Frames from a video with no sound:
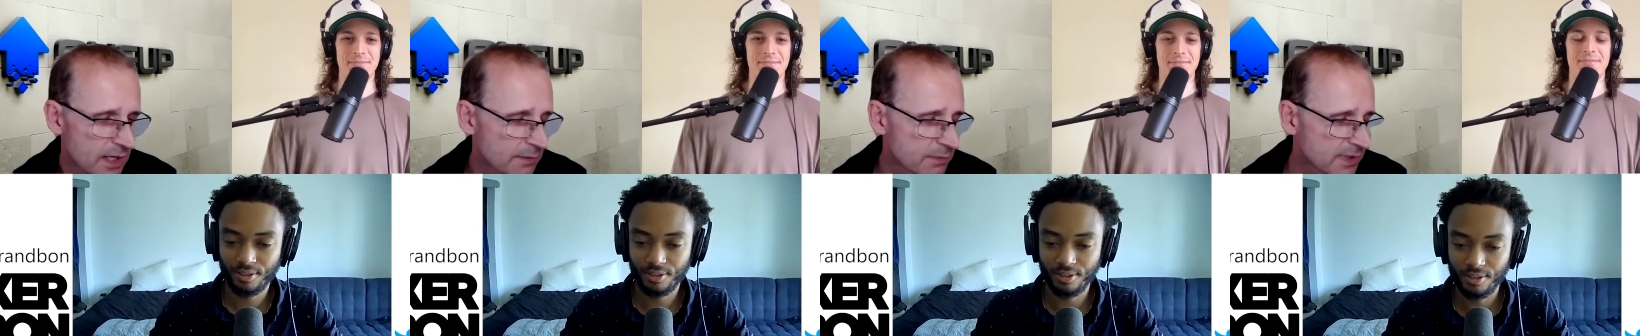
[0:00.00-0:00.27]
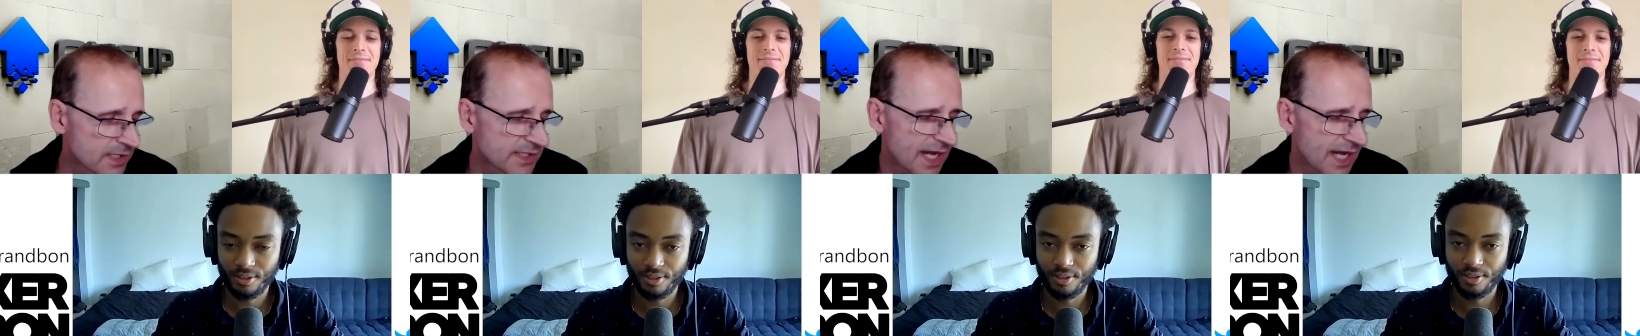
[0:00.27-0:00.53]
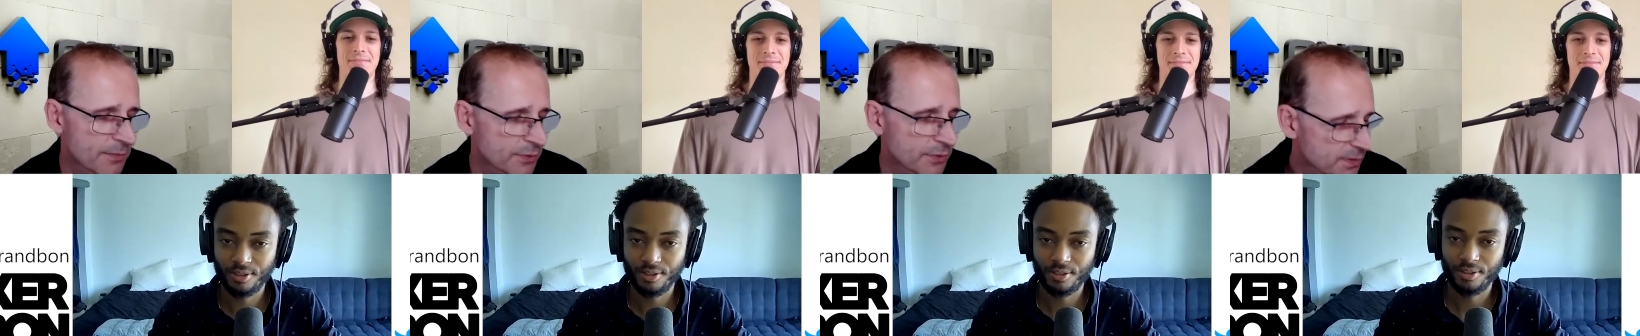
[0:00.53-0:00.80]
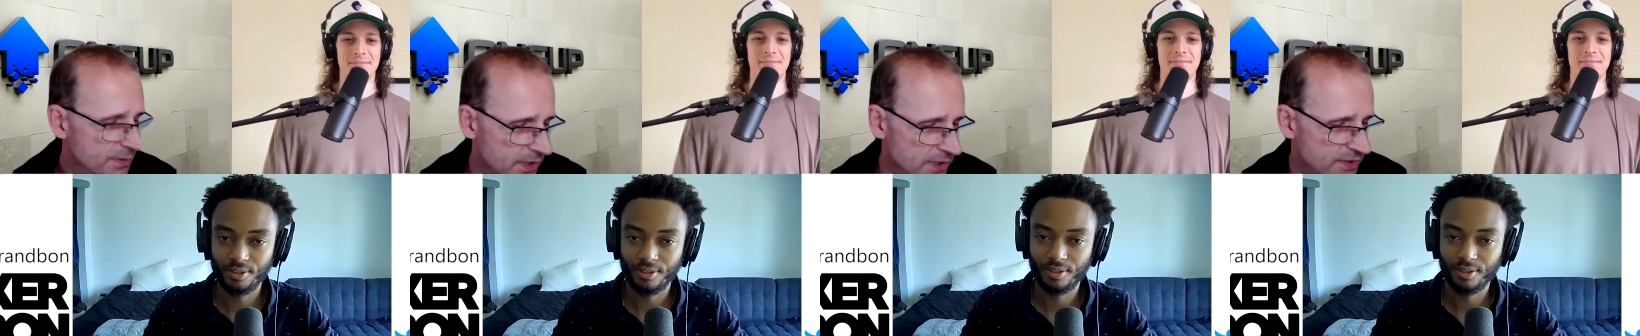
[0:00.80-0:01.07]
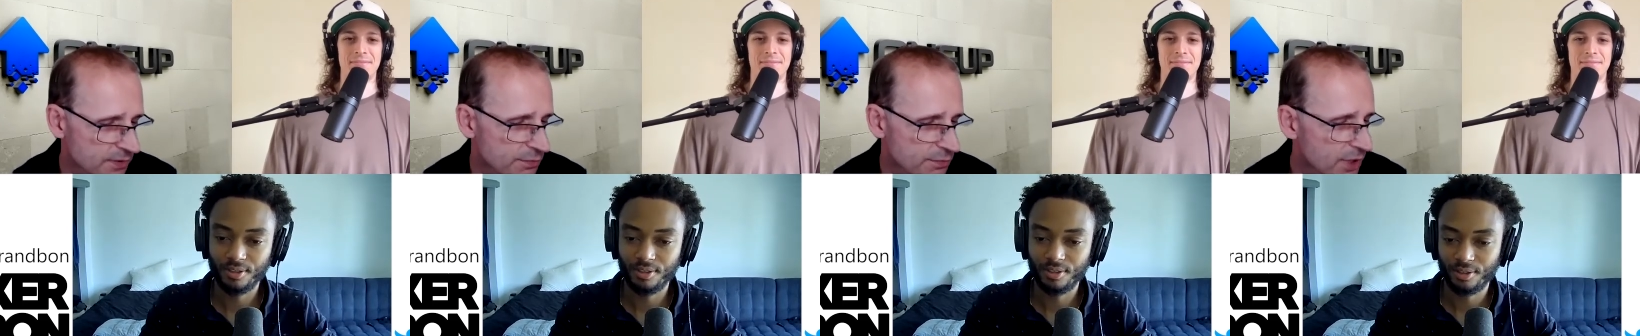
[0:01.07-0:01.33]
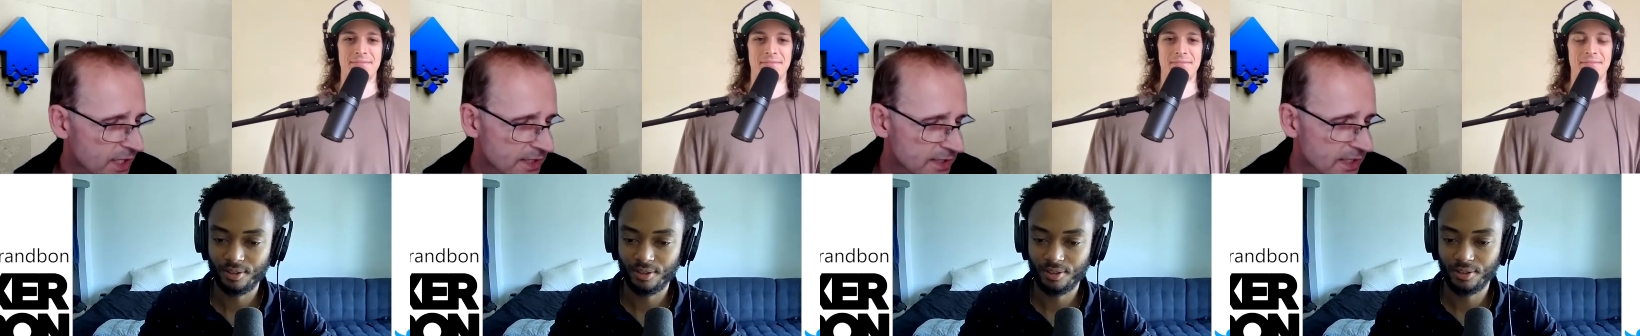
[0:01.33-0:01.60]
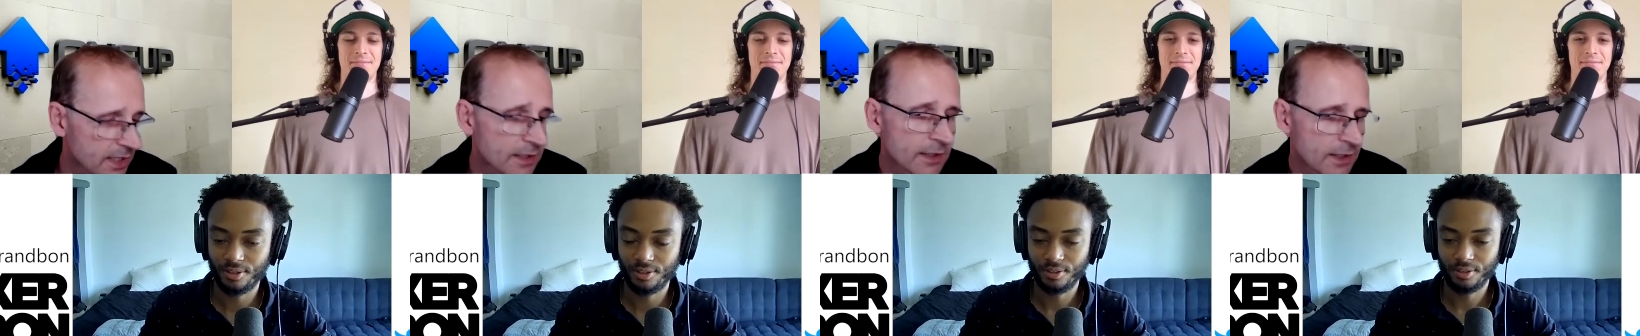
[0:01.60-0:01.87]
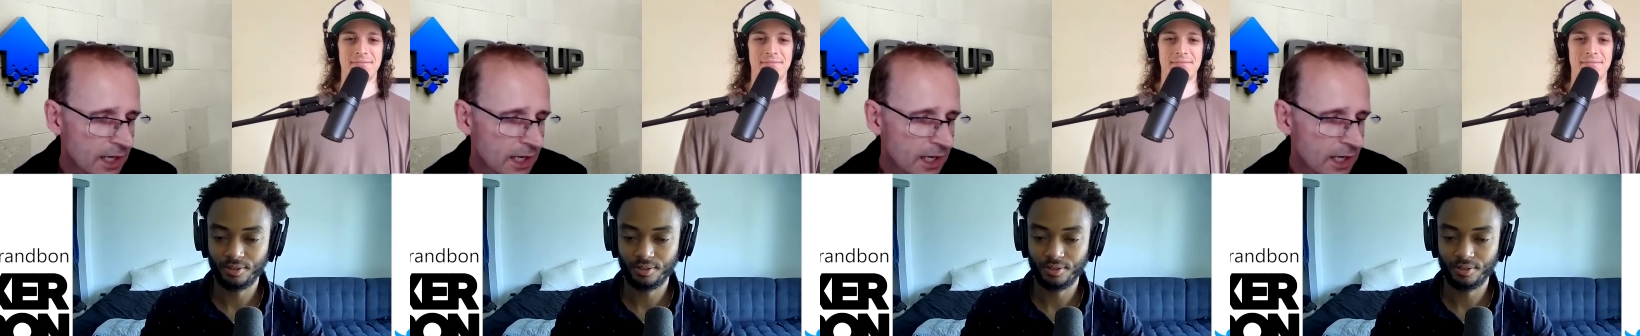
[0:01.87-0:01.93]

Speaker 1: uh, examples of personal branding.